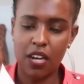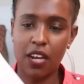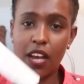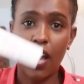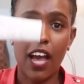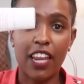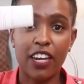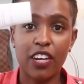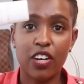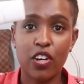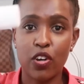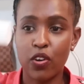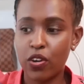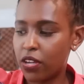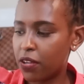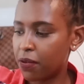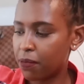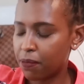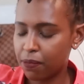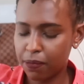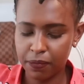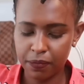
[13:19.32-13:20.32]
hand
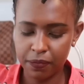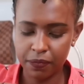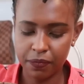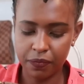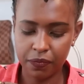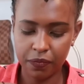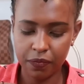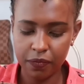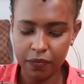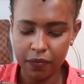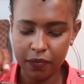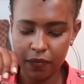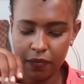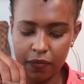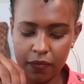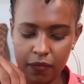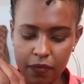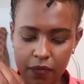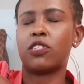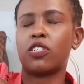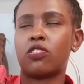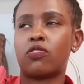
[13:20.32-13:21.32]
cream,
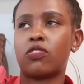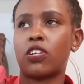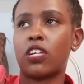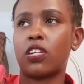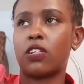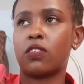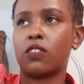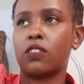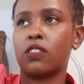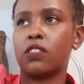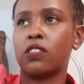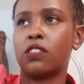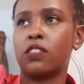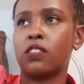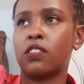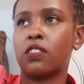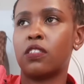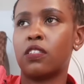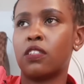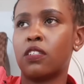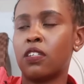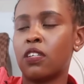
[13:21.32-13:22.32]
just right now.
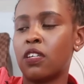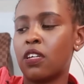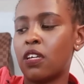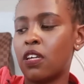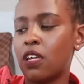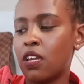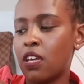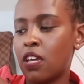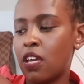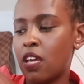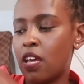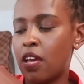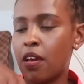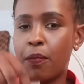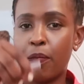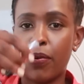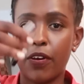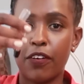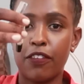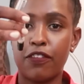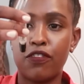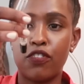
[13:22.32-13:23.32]

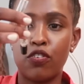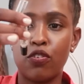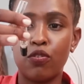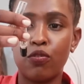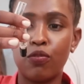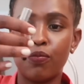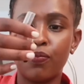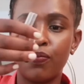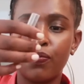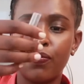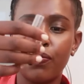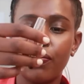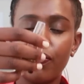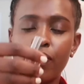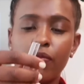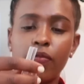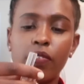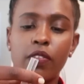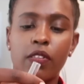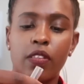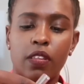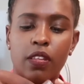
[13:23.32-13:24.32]
Perfume.
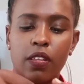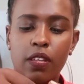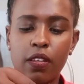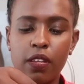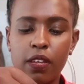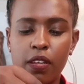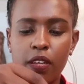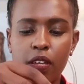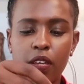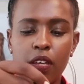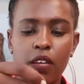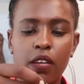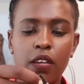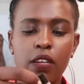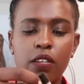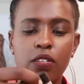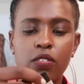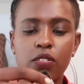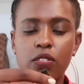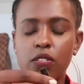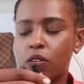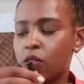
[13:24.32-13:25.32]

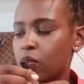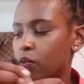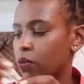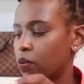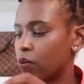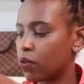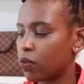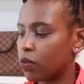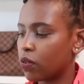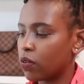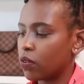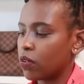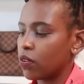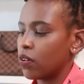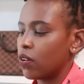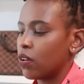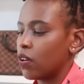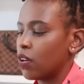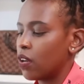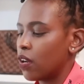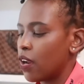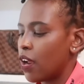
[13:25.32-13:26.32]
So
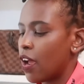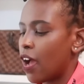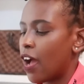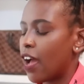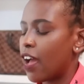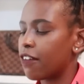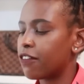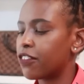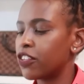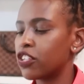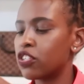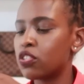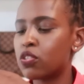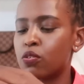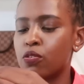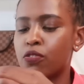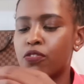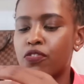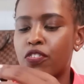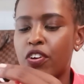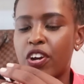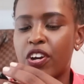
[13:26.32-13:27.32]
I have these
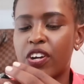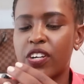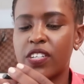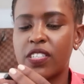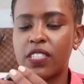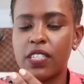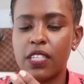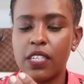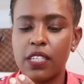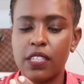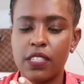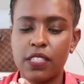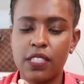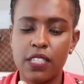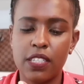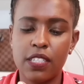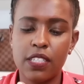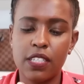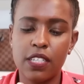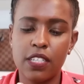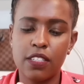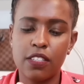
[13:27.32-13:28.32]
two fragrances.
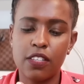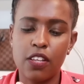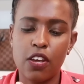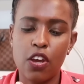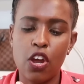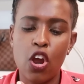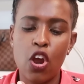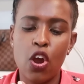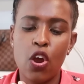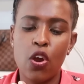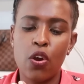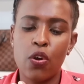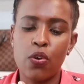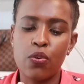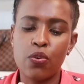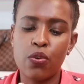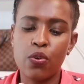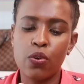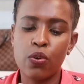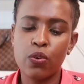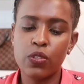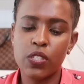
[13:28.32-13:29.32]
This is the
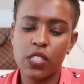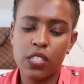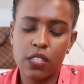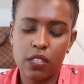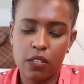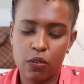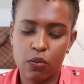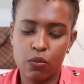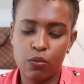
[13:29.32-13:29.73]
Rose